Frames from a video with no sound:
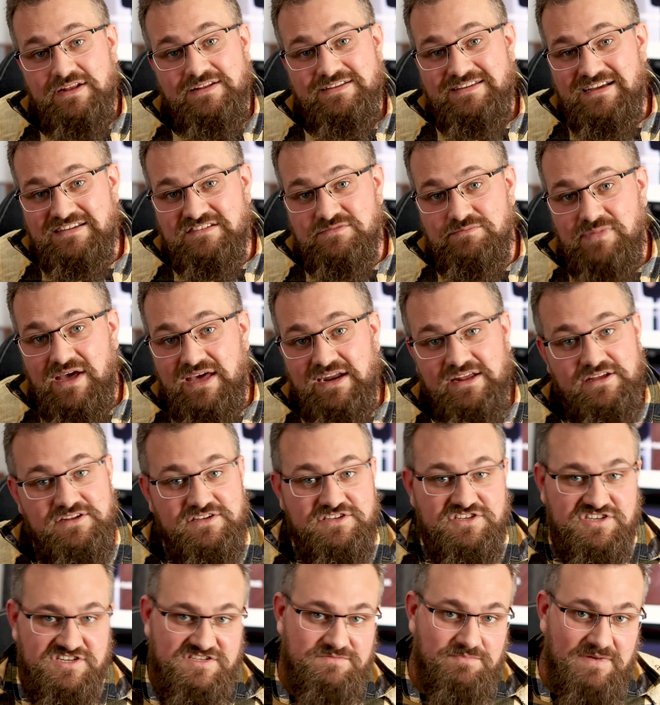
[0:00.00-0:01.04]
Doesn't matter,
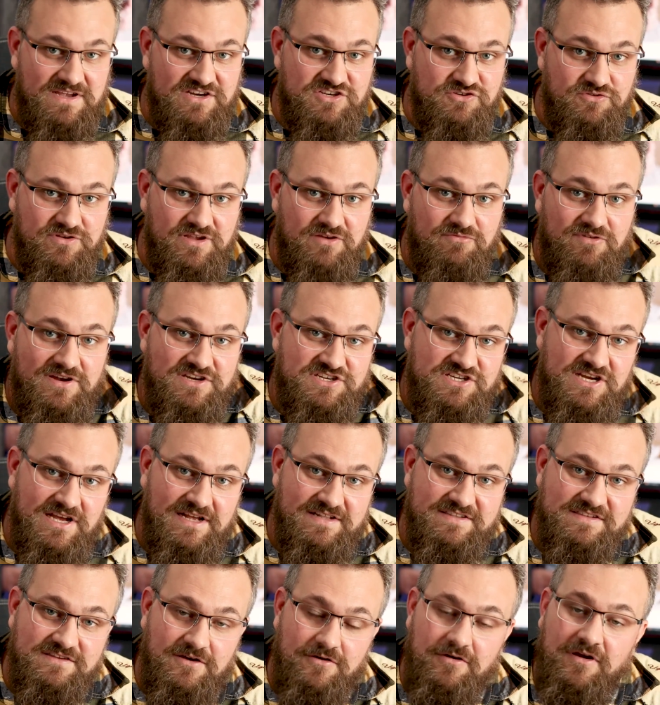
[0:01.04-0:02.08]
just make sure you reach
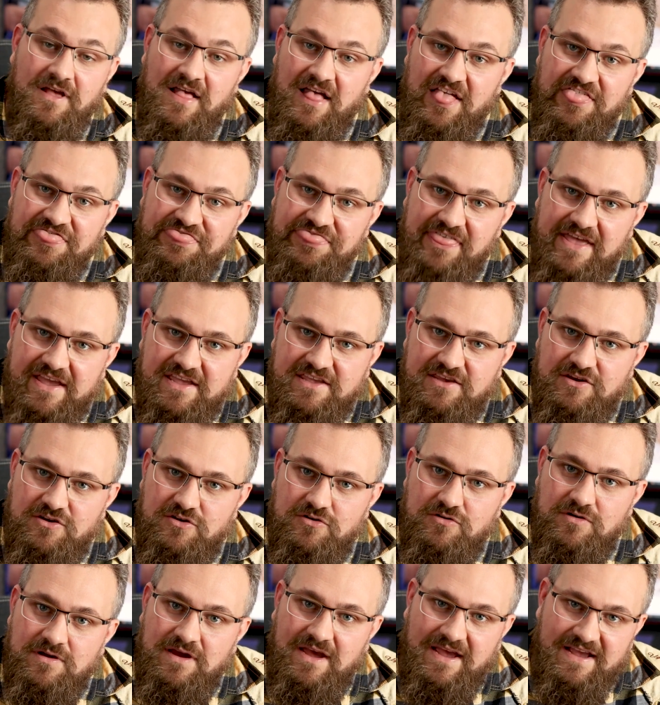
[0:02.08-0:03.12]
out. So thank
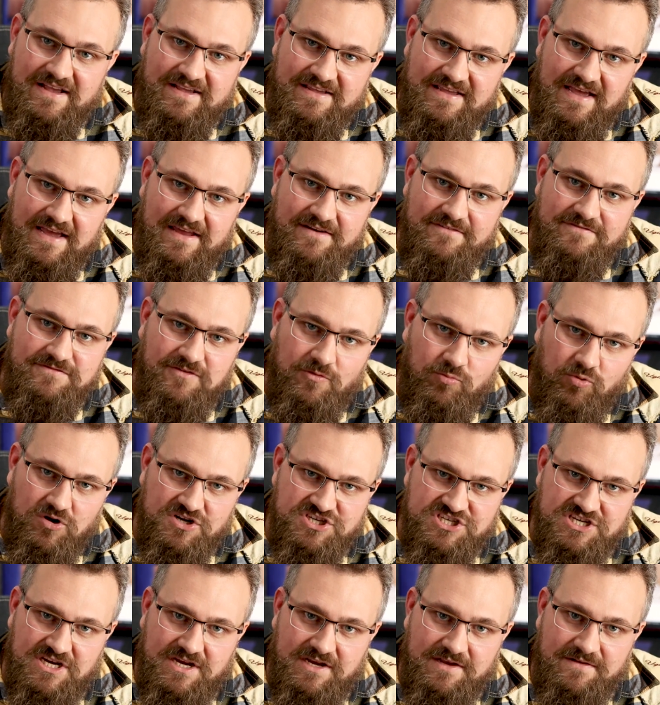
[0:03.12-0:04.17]
you again for
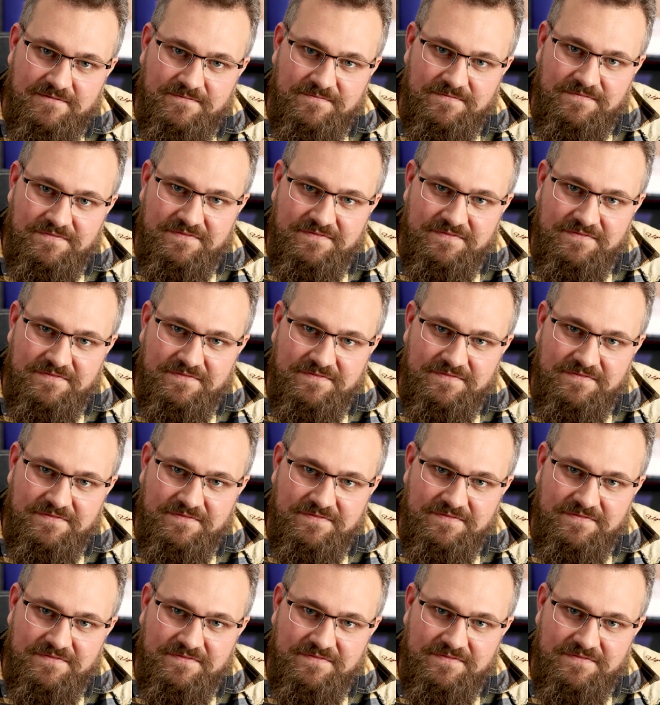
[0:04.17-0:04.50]
watching,